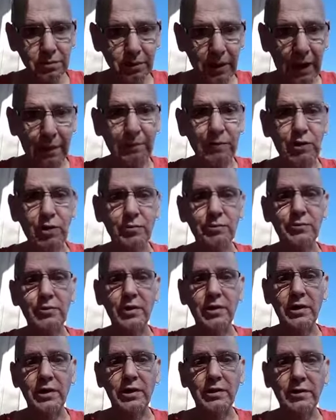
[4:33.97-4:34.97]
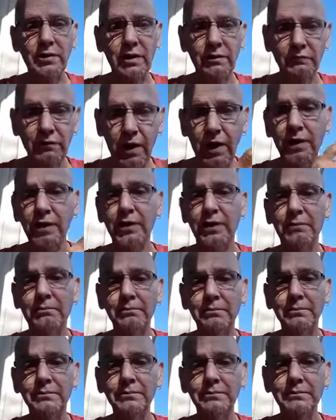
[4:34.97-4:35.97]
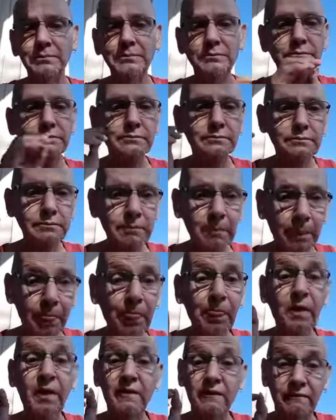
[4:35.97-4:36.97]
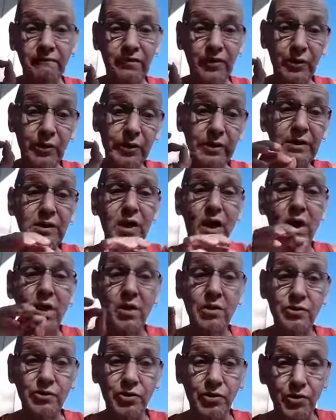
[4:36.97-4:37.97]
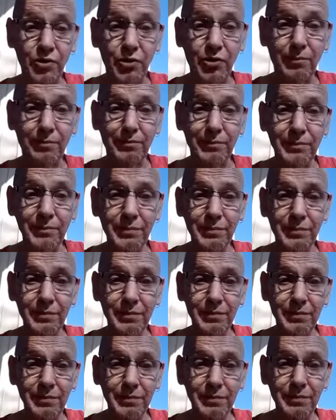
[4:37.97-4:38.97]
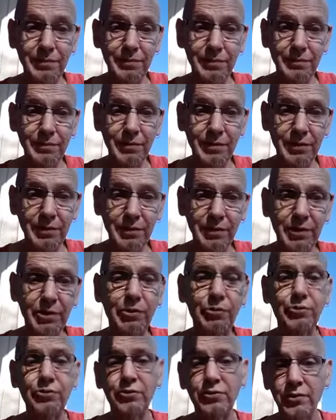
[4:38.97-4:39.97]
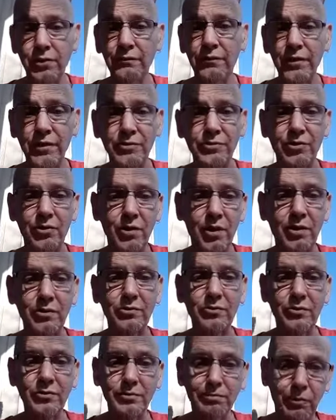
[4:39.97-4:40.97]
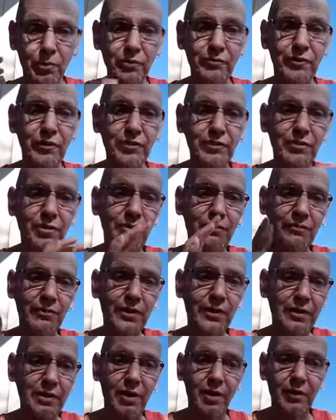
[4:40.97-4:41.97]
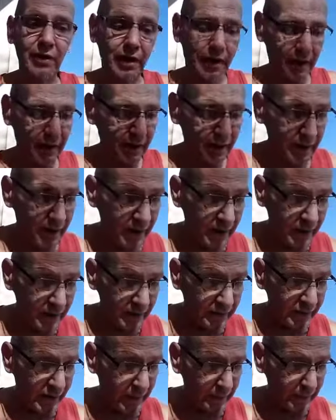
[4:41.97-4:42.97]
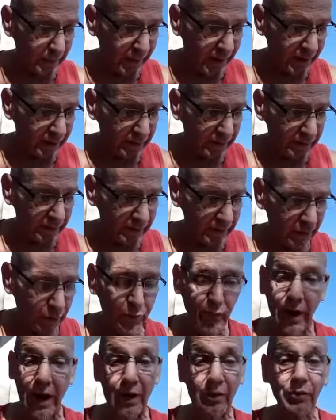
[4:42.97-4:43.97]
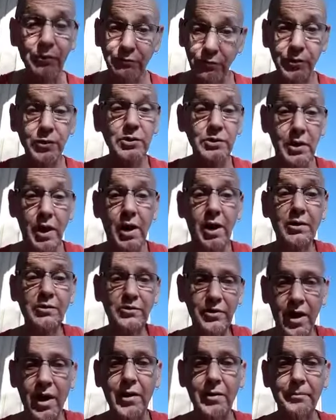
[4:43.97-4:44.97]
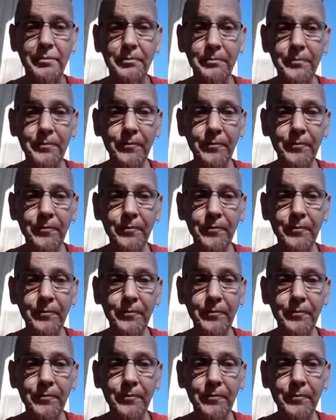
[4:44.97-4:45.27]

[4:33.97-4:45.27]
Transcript: amitriptyline, and Valium. Very long-term use of these drugs, morphine sulfate and all that. They've been around for a long time.